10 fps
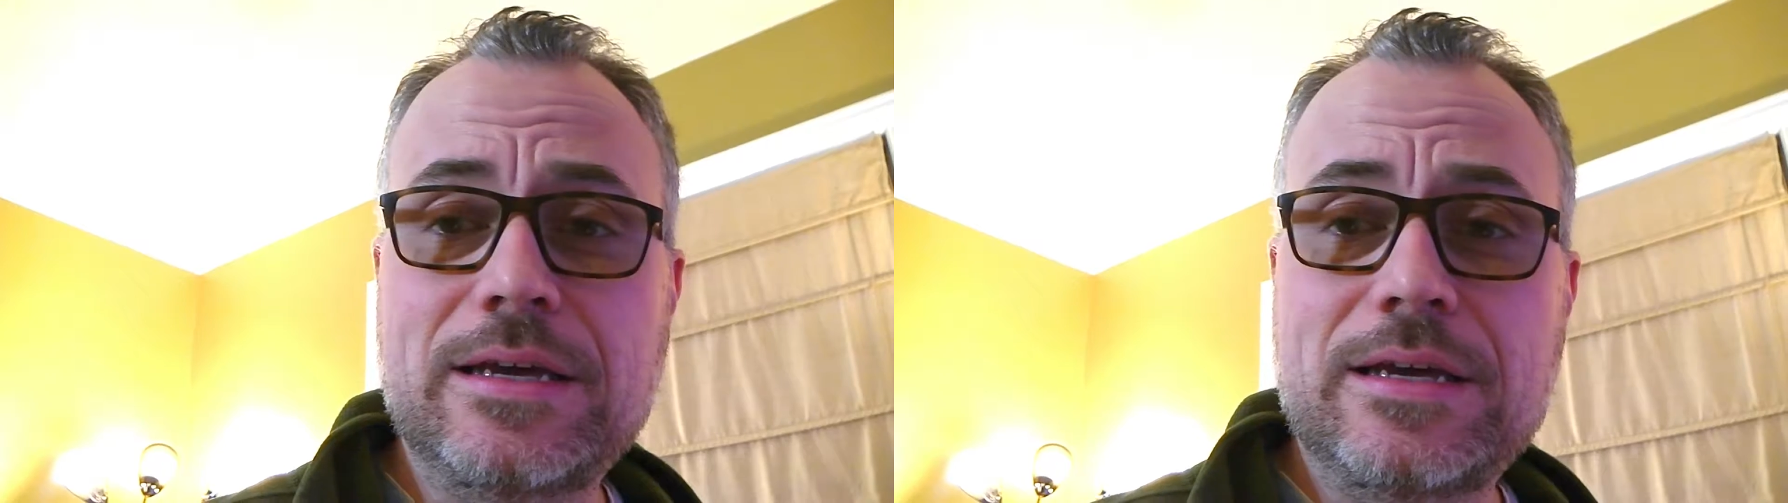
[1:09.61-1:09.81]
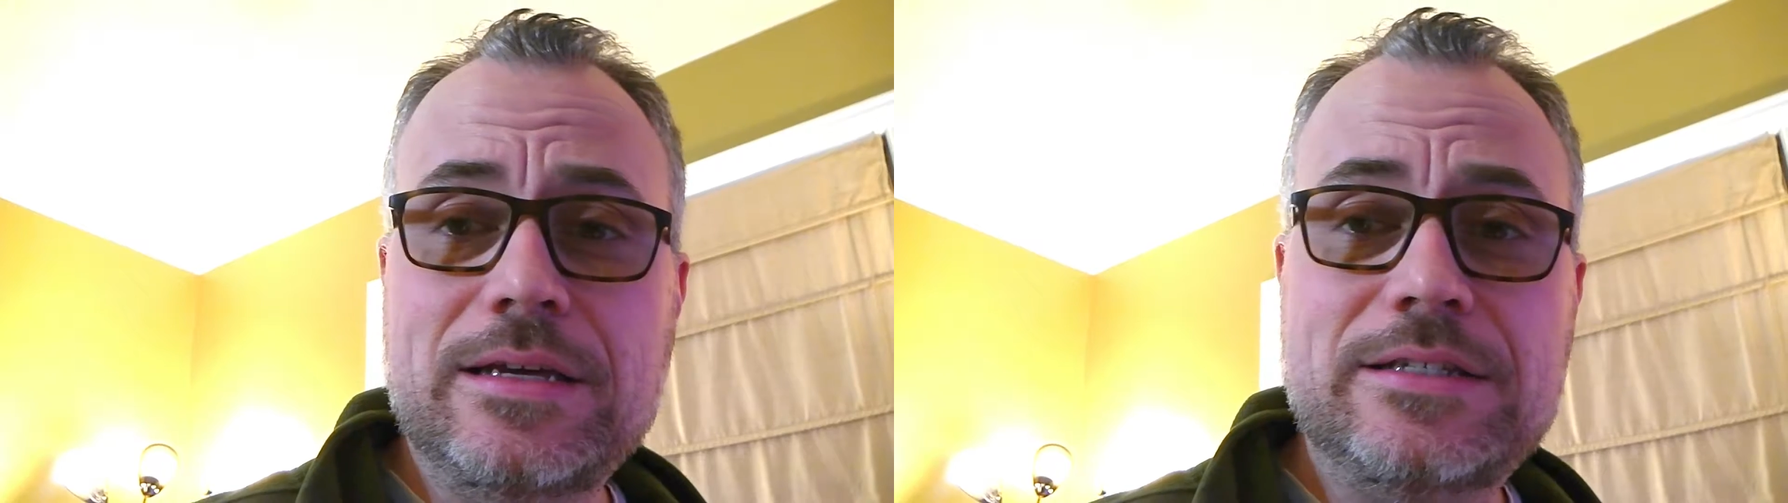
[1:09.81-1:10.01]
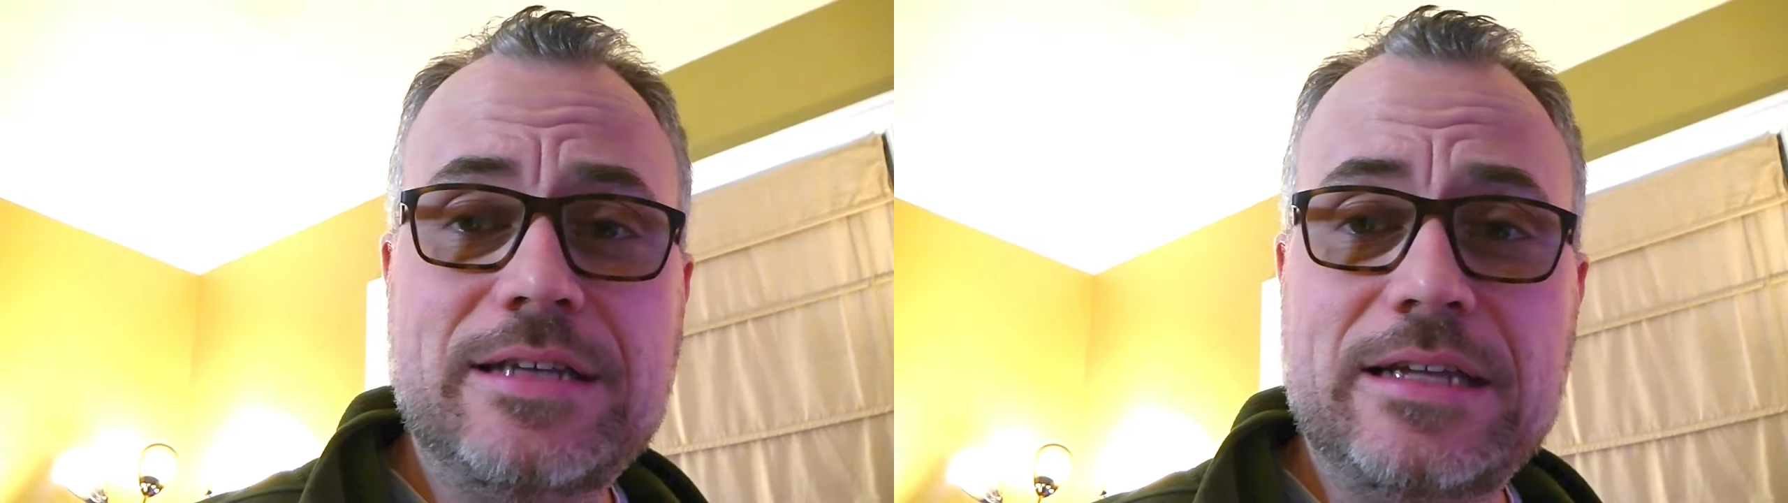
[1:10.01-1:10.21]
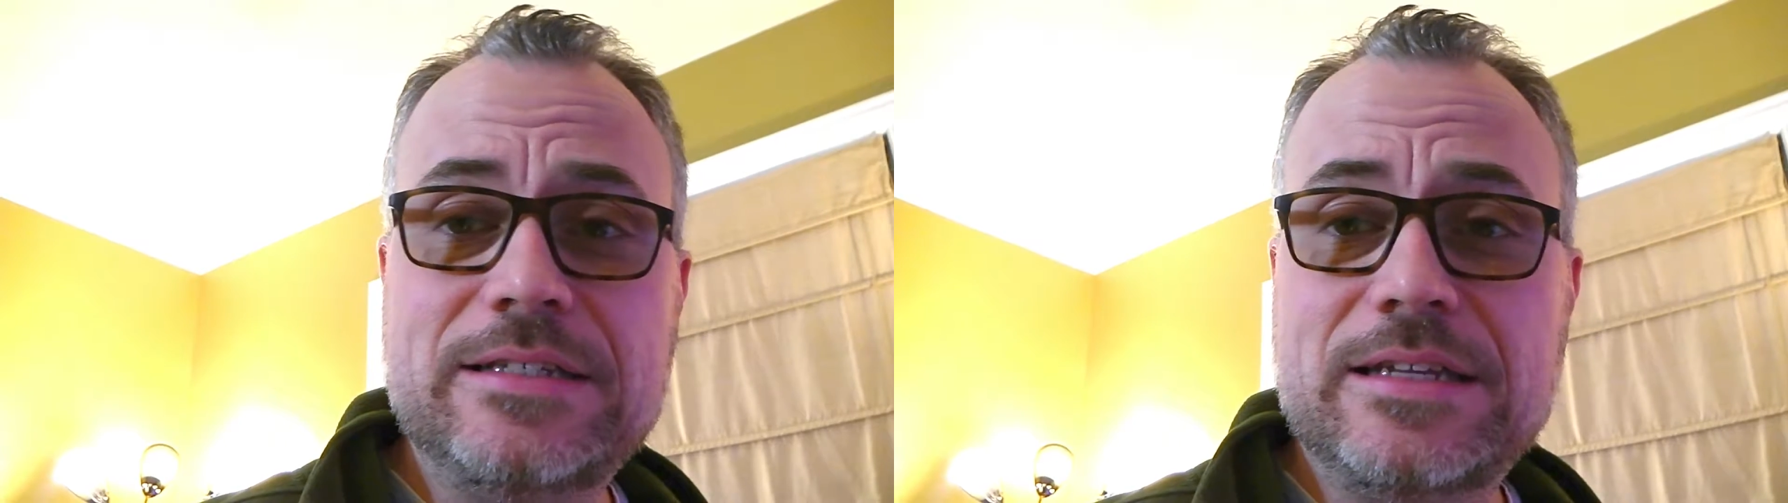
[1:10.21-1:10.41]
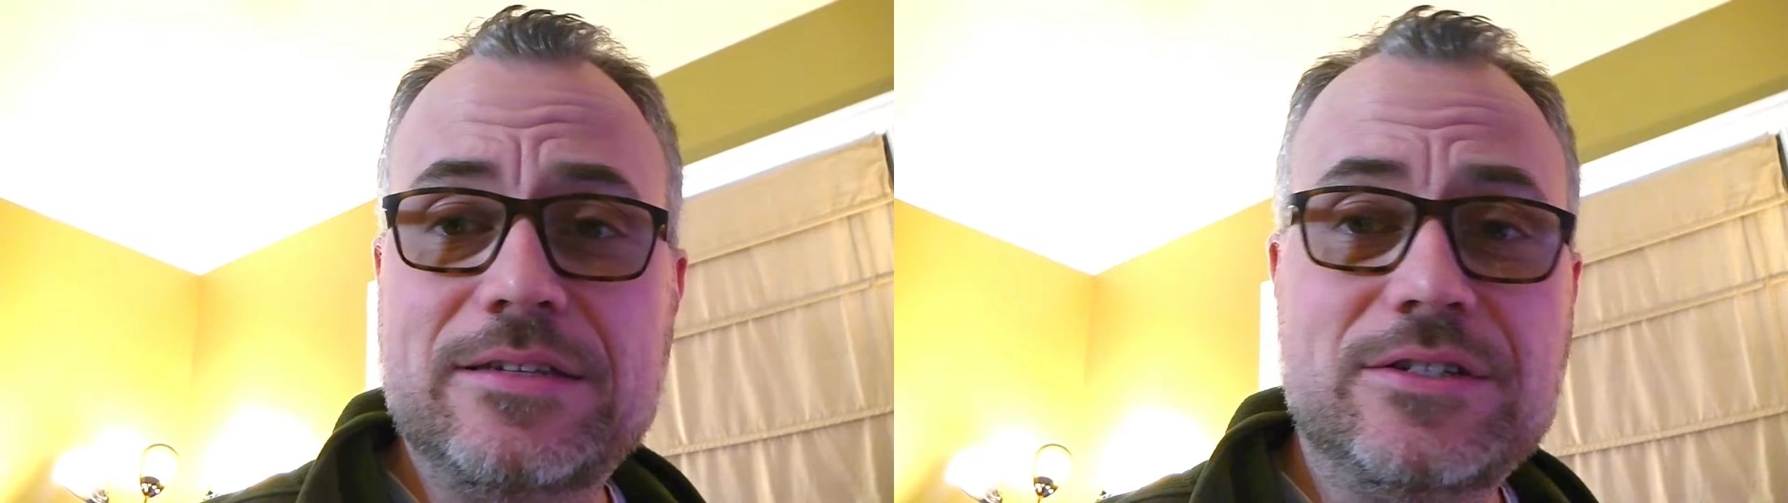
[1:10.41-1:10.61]
sense
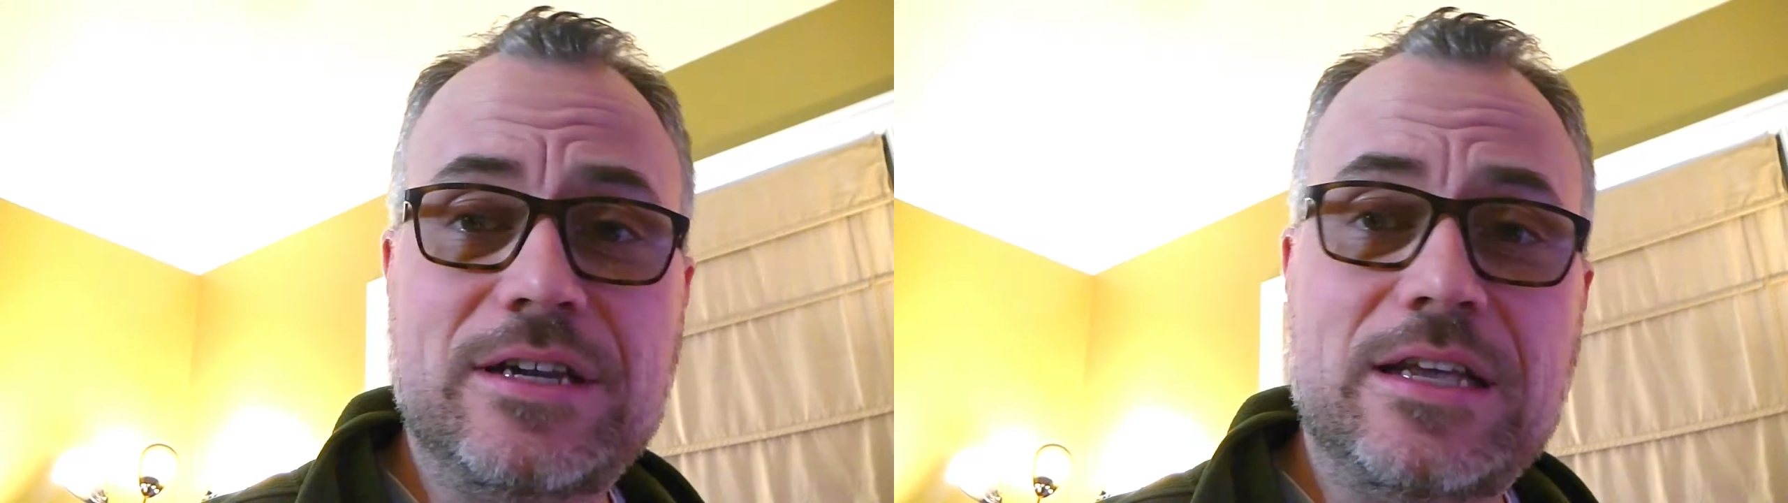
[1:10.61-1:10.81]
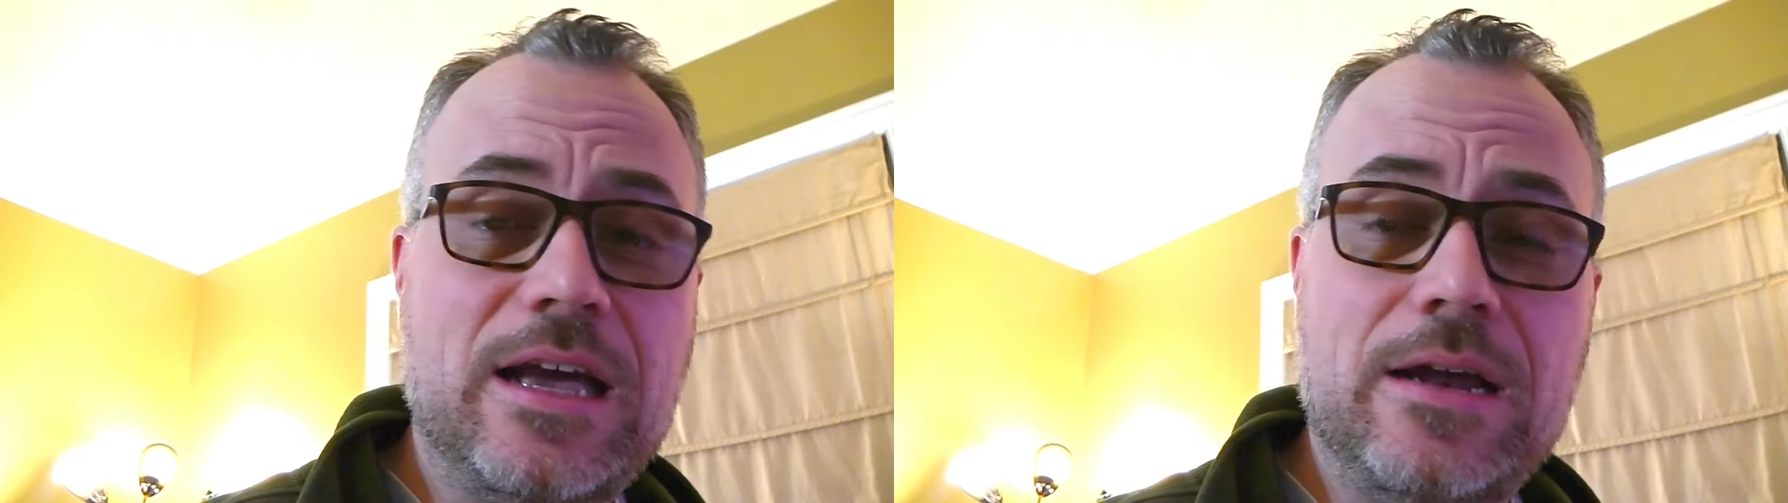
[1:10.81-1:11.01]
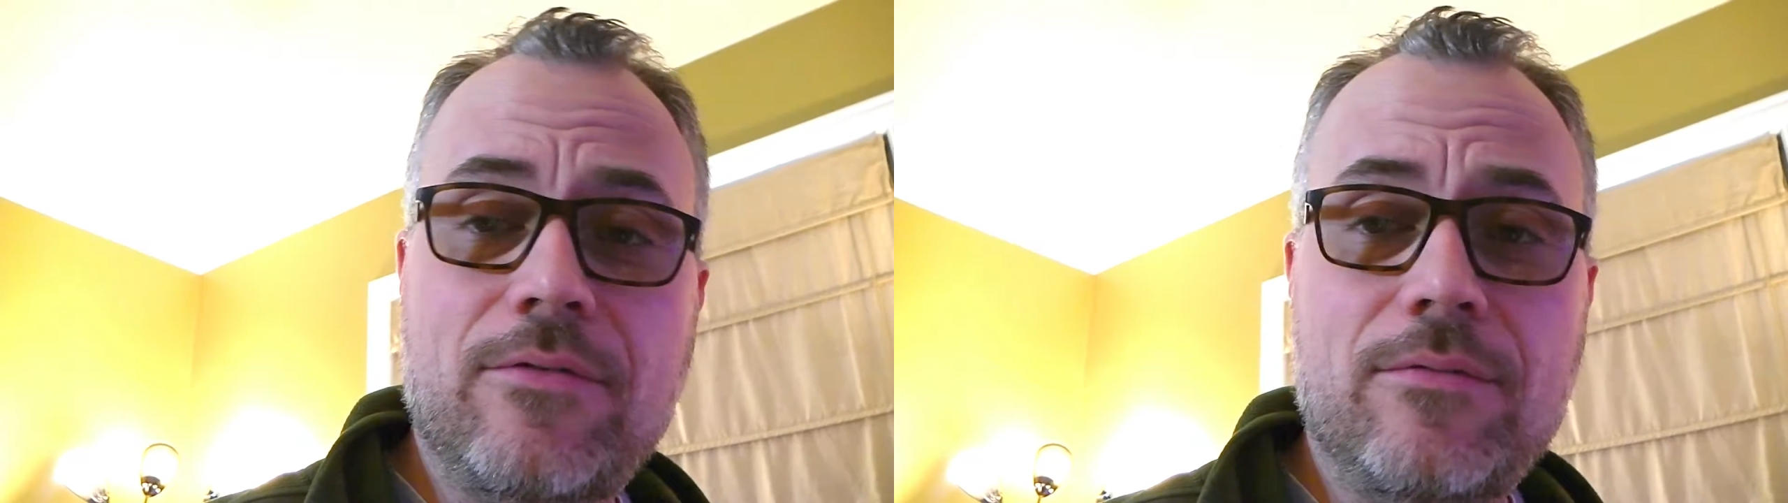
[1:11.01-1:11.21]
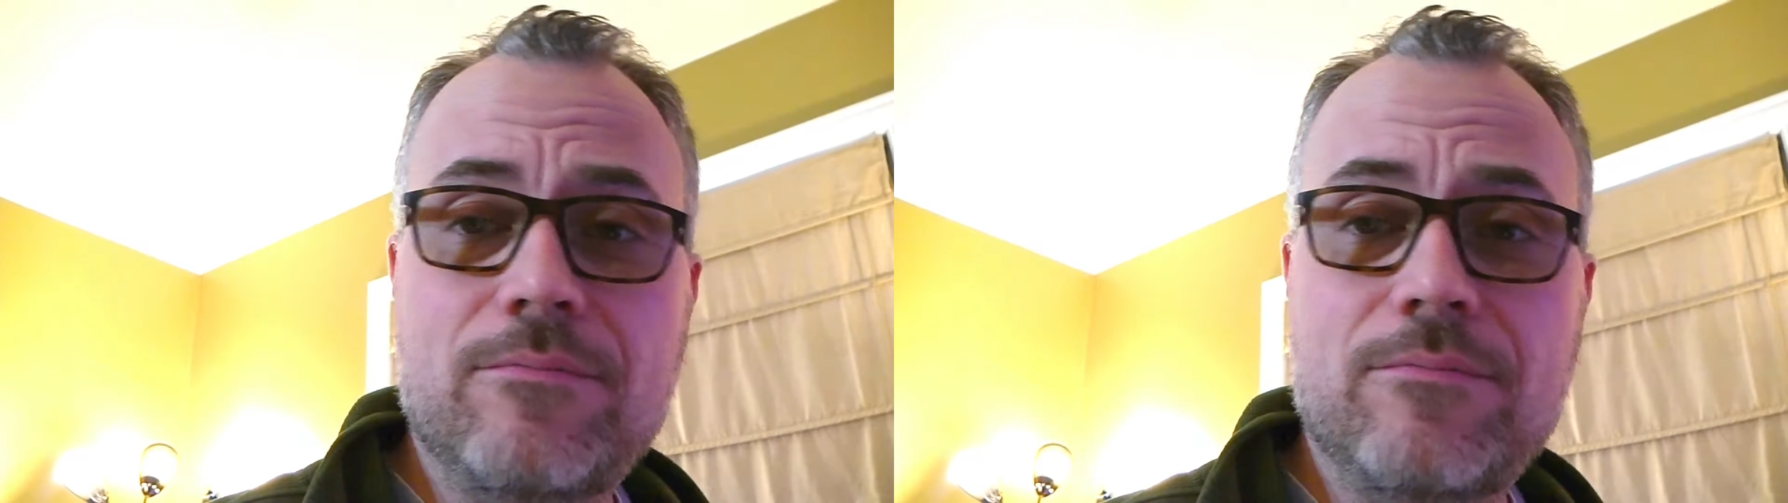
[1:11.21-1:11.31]
that there's any kind of